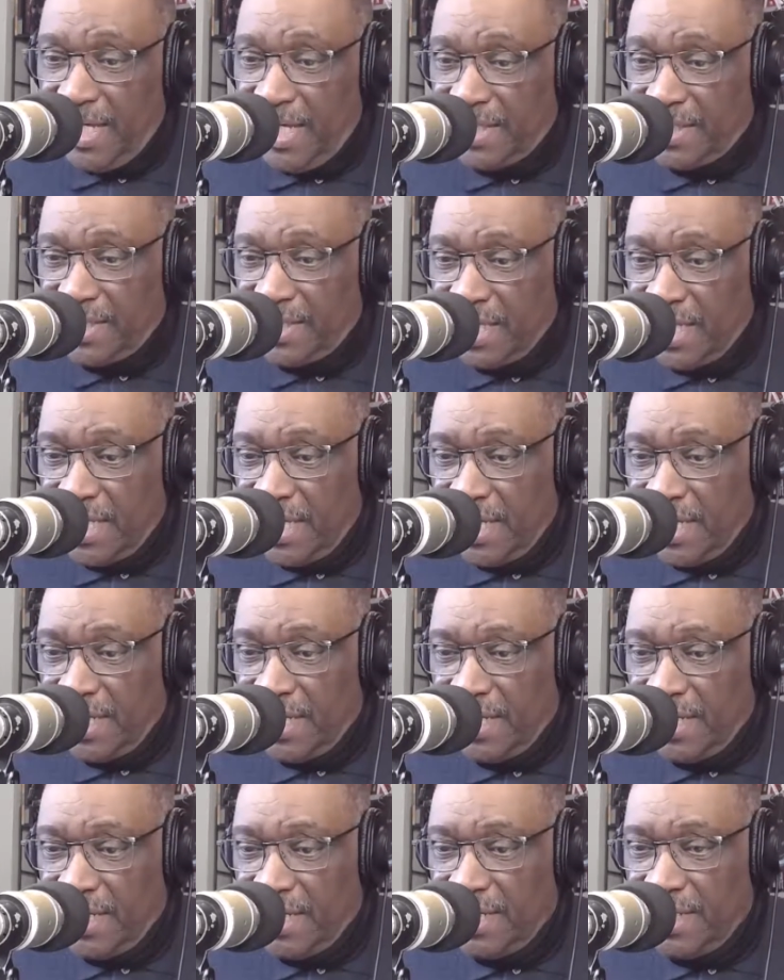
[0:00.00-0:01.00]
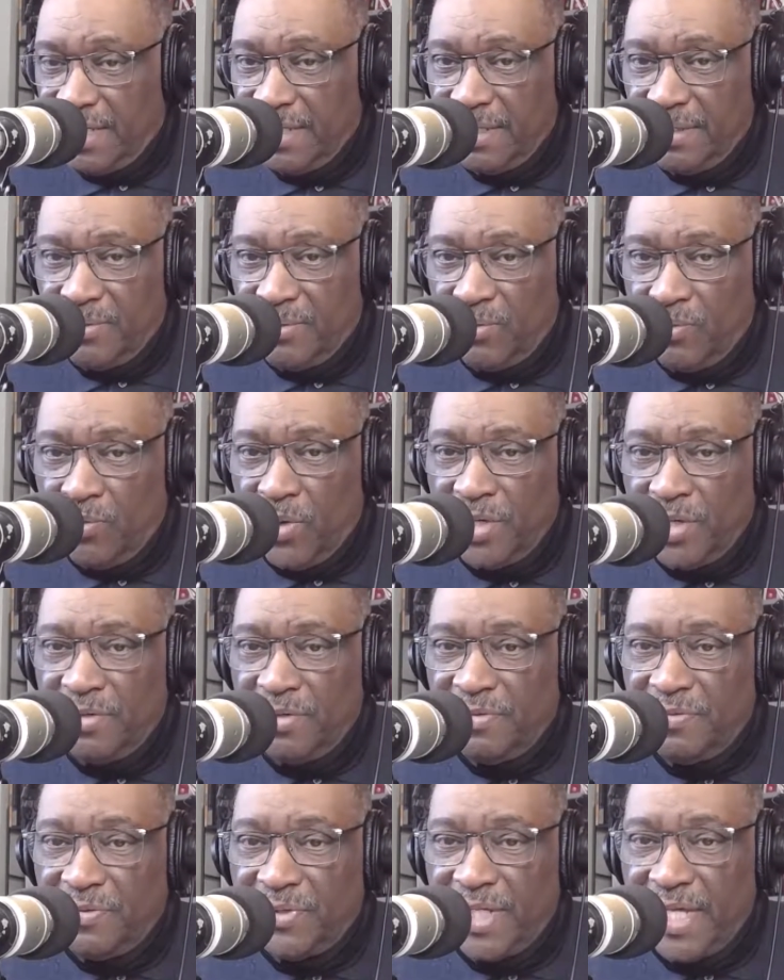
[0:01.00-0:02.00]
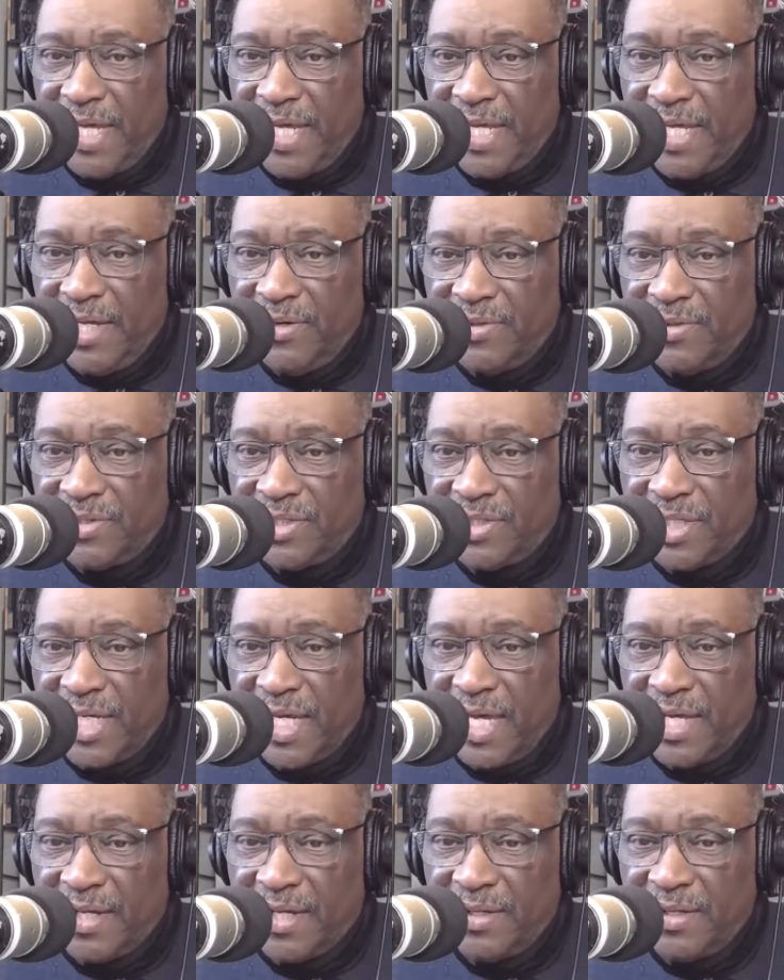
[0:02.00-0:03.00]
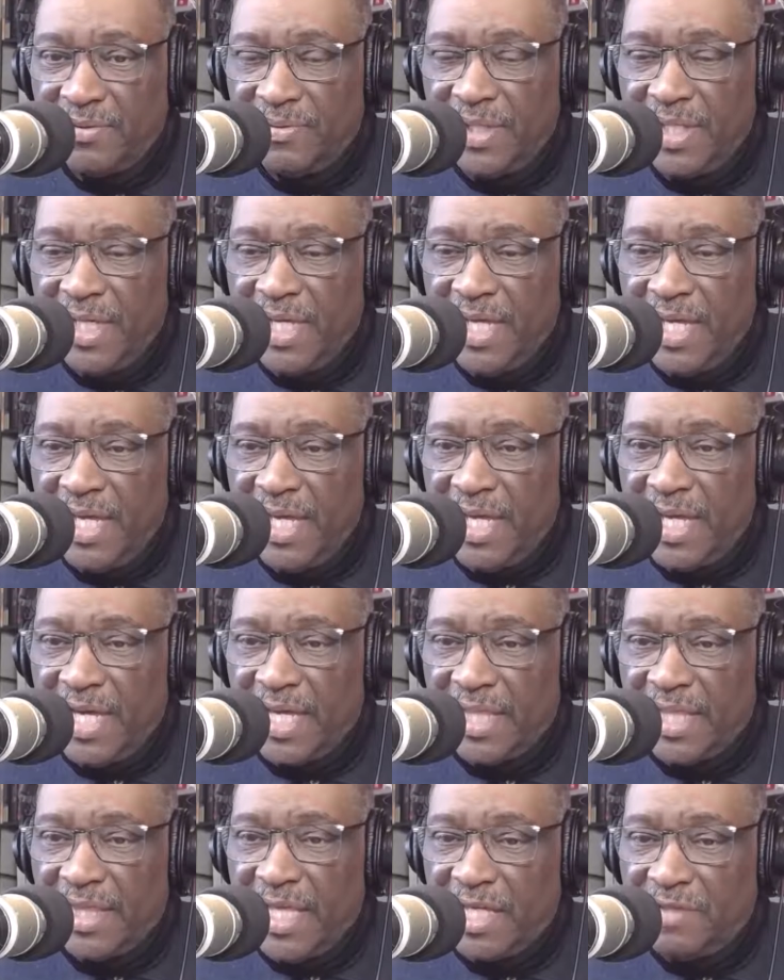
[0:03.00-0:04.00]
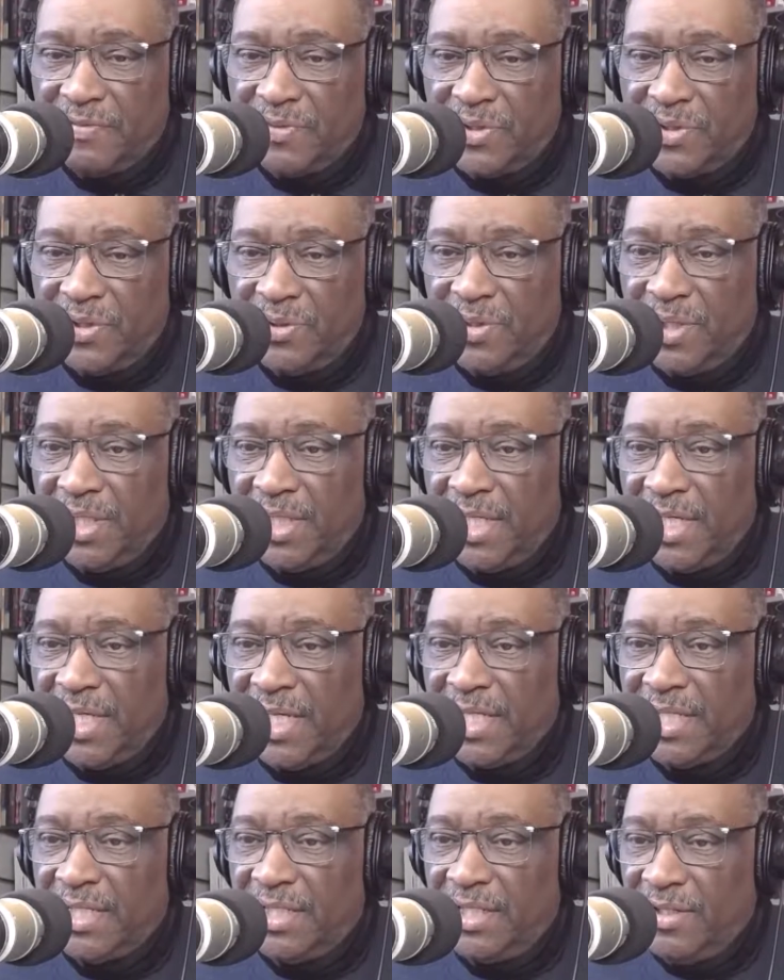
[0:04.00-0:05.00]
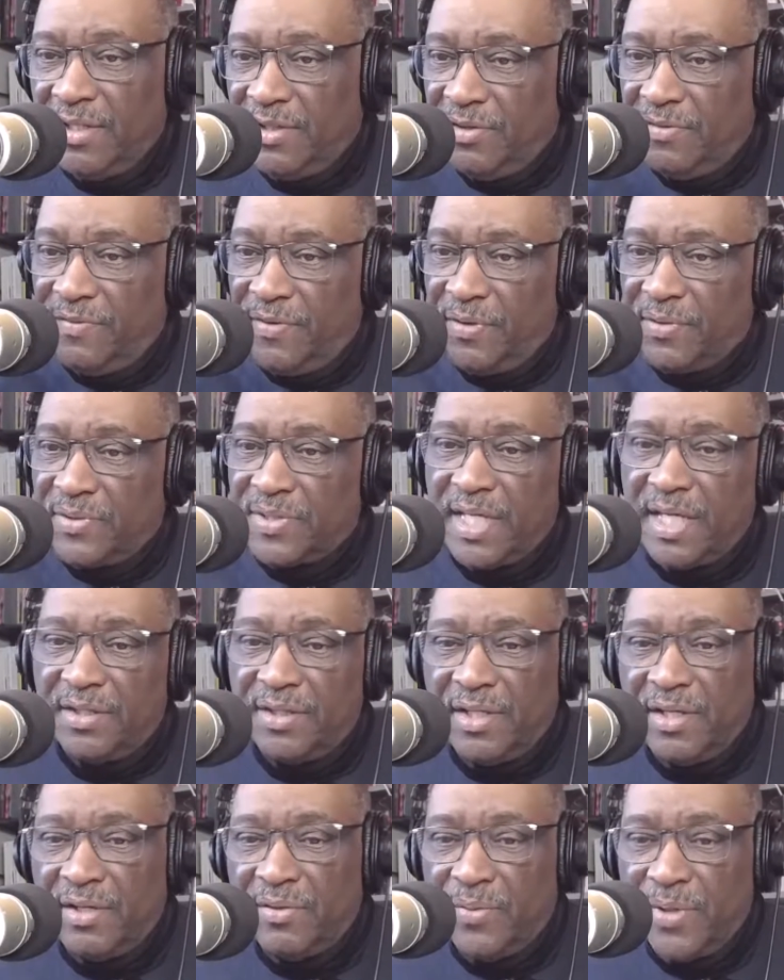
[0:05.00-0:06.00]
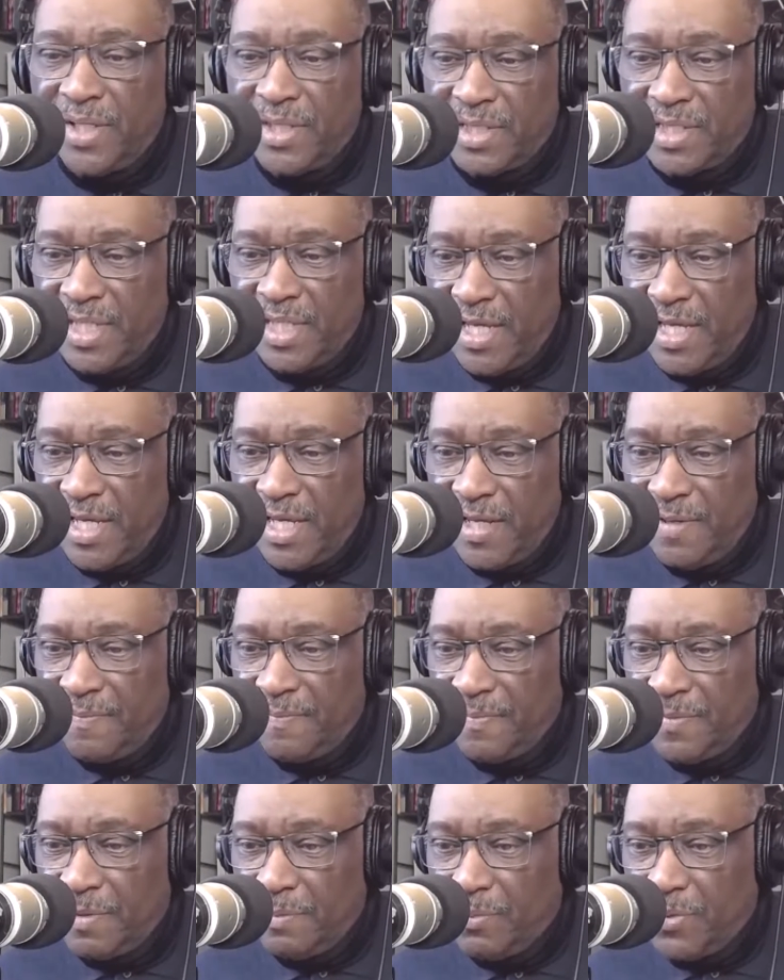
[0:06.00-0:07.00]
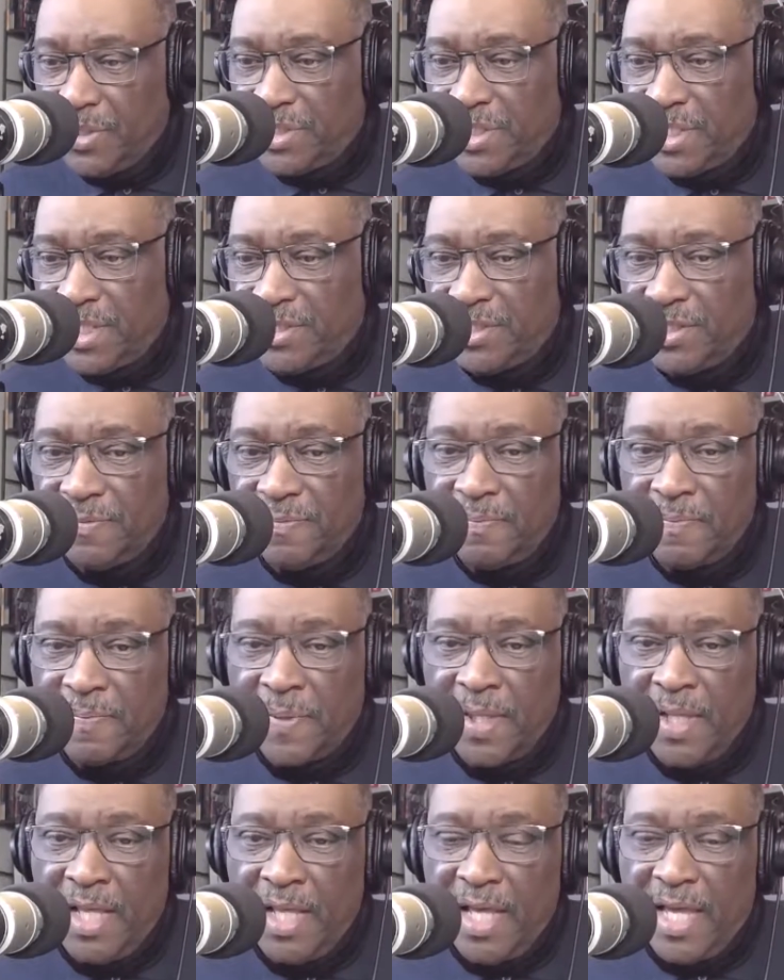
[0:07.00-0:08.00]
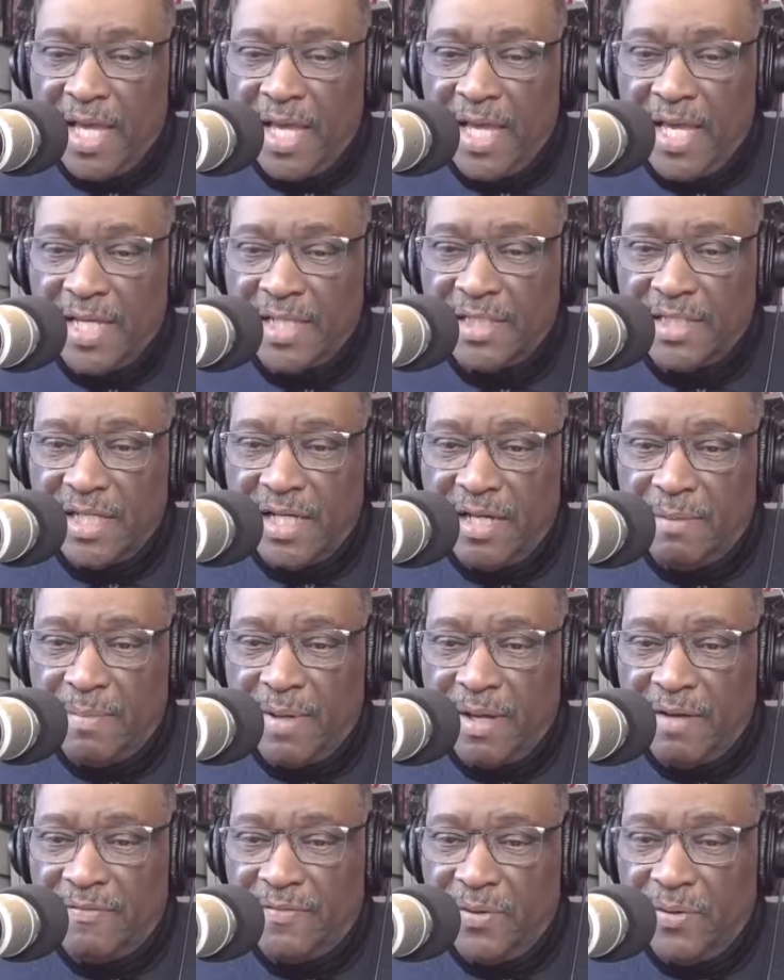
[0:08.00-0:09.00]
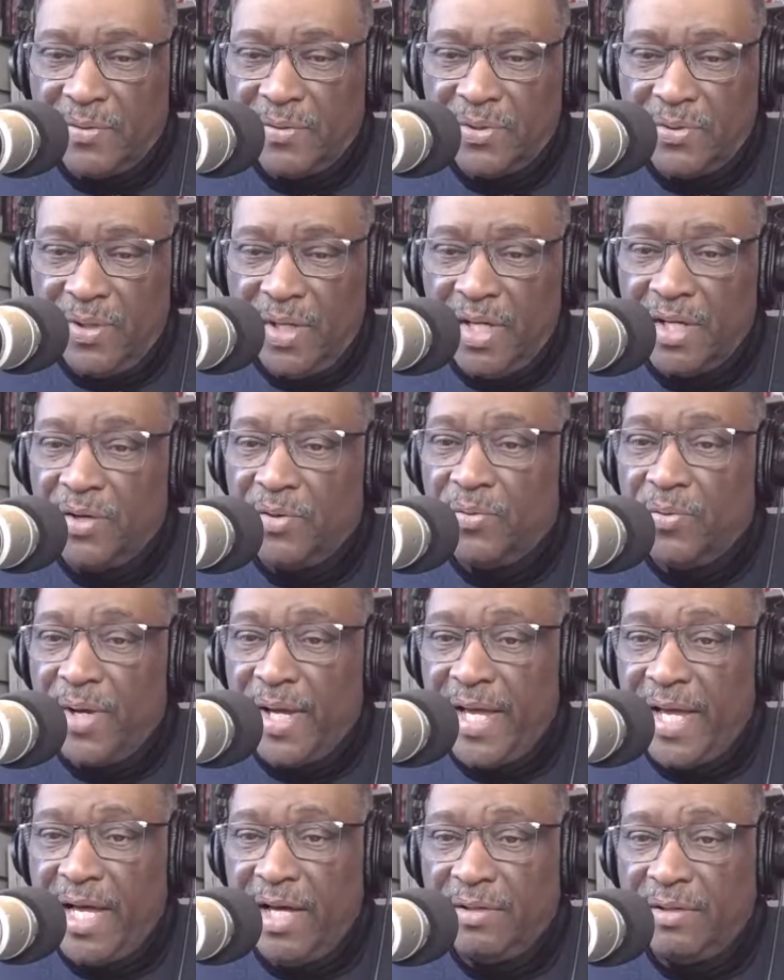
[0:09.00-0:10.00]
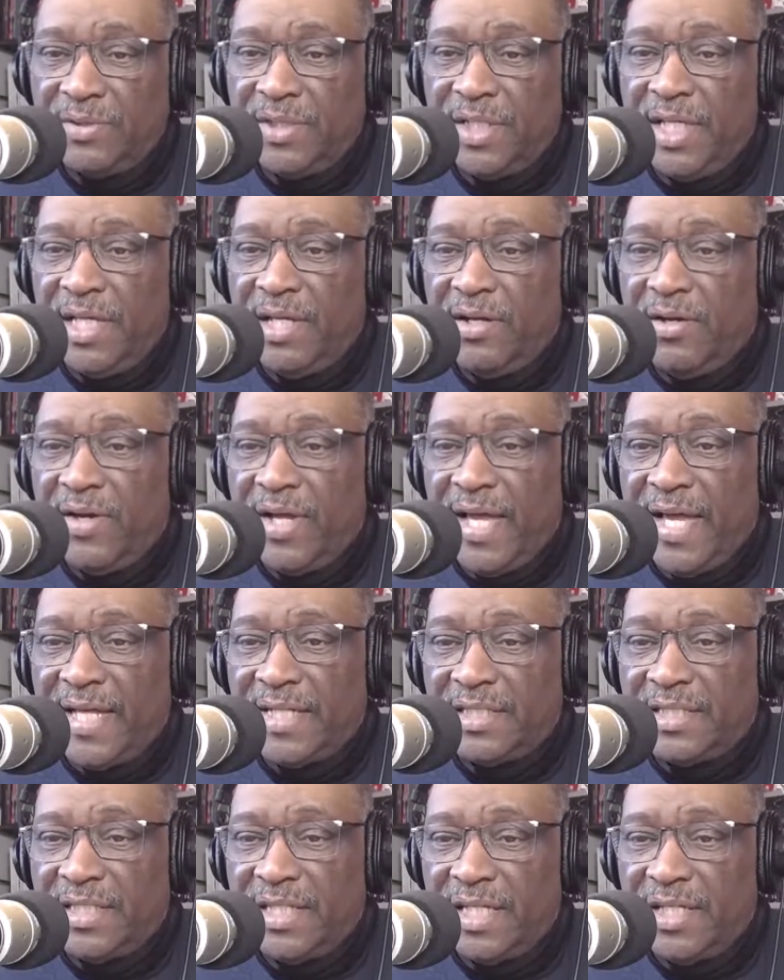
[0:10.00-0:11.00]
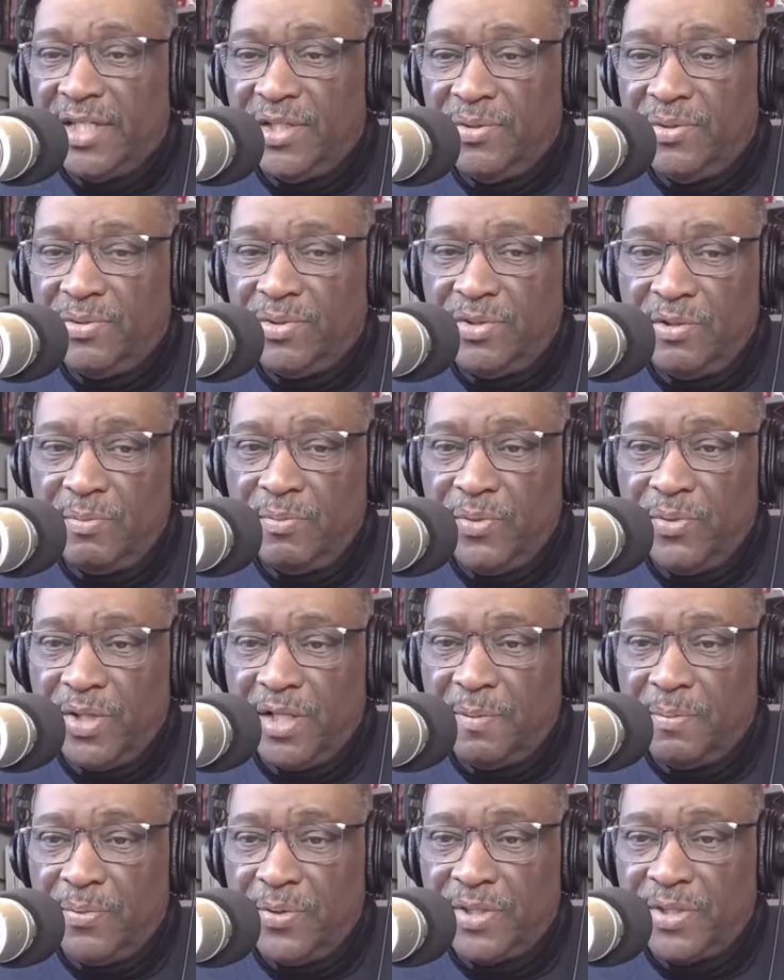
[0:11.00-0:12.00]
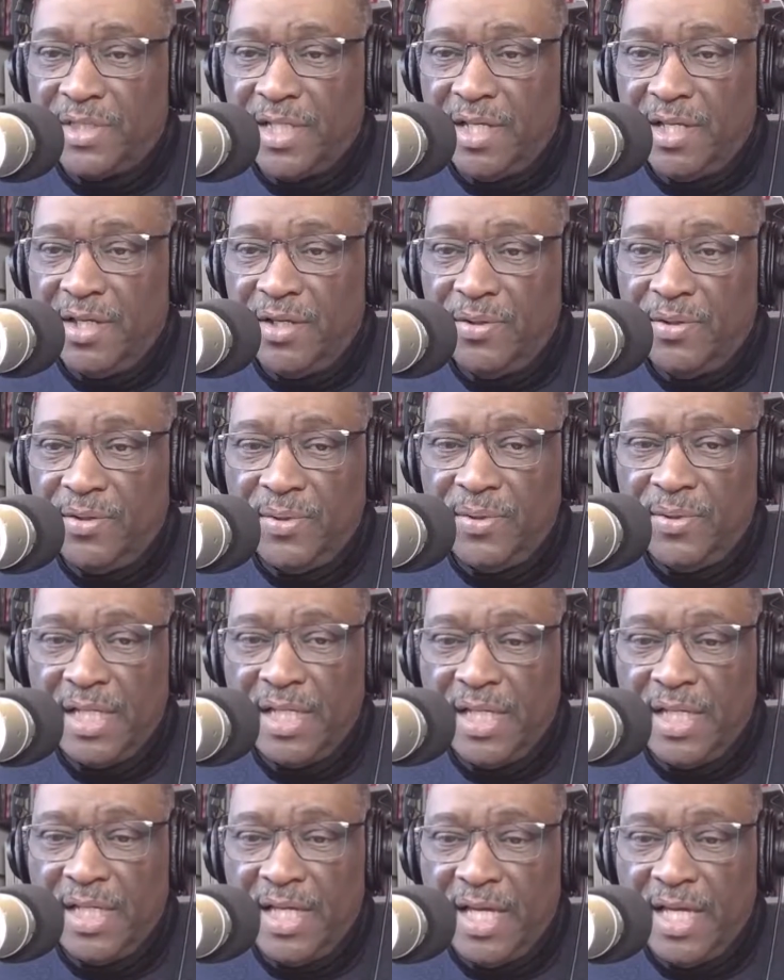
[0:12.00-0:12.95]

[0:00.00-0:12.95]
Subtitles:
It's a wonderful day here in Chicago. Thanks for tuning in, you folks out there at Red State. Appreciate you. And my folks who hung around here at YouTube, really appreciate you.